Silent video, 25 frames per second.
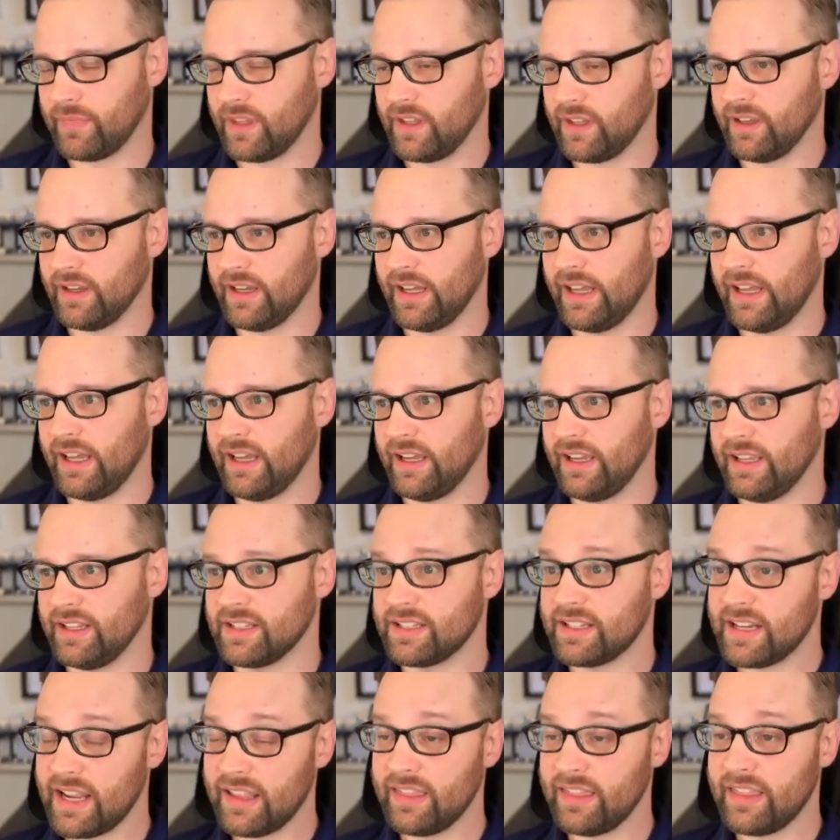
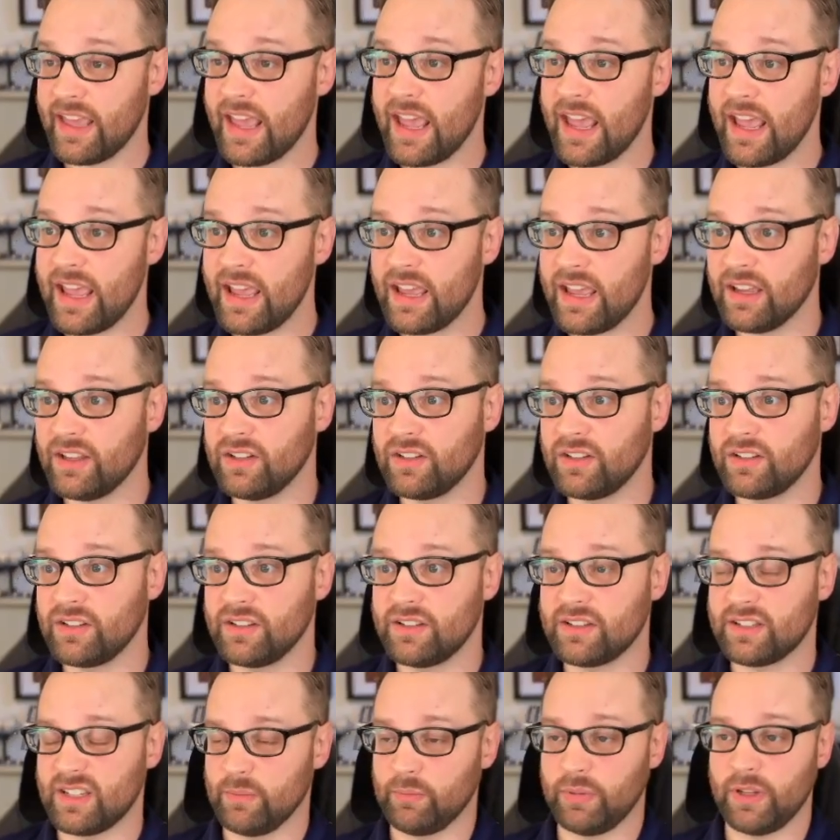Instead, they
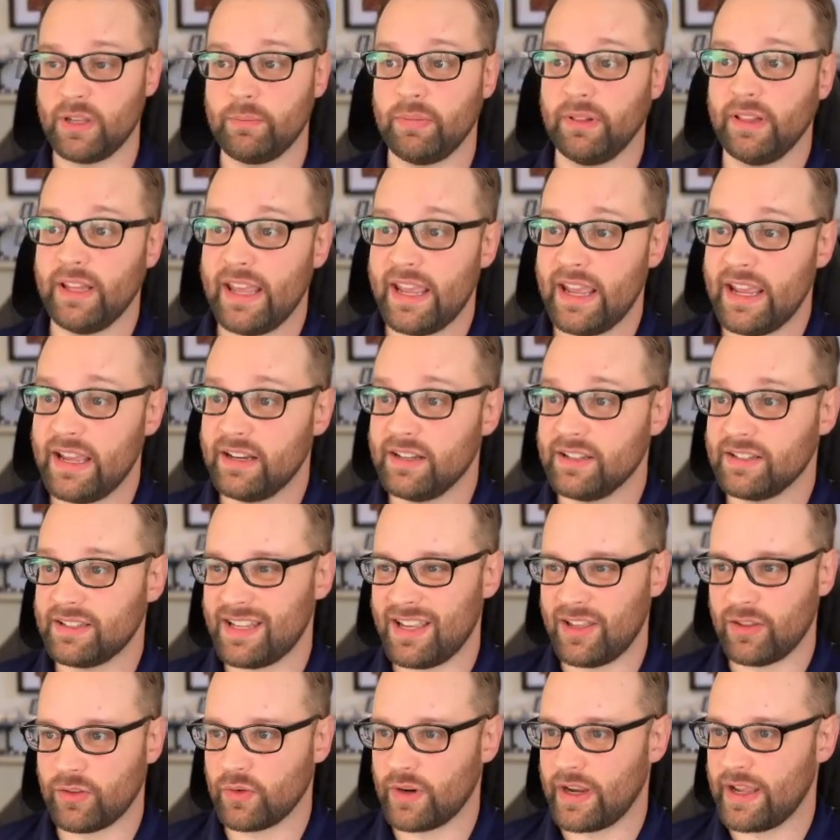simply played
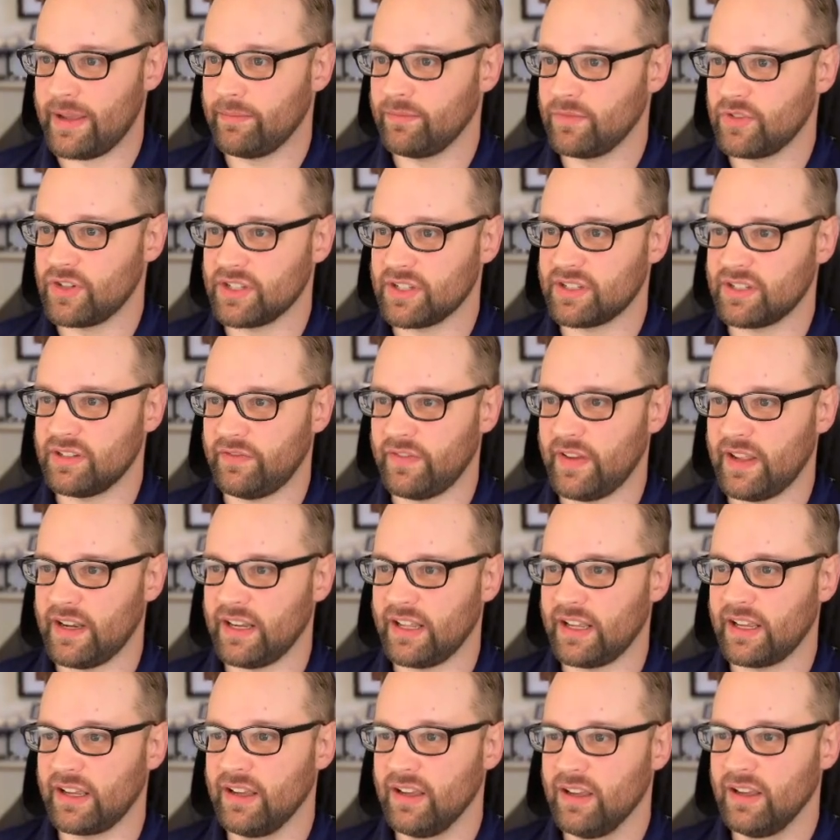c3, just
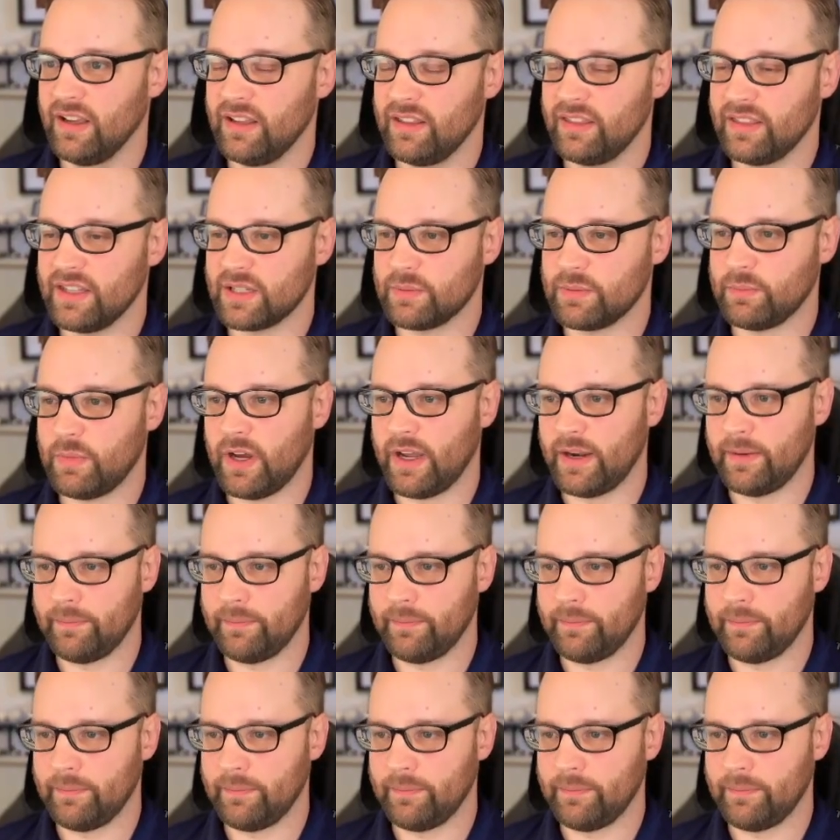defending this pawn.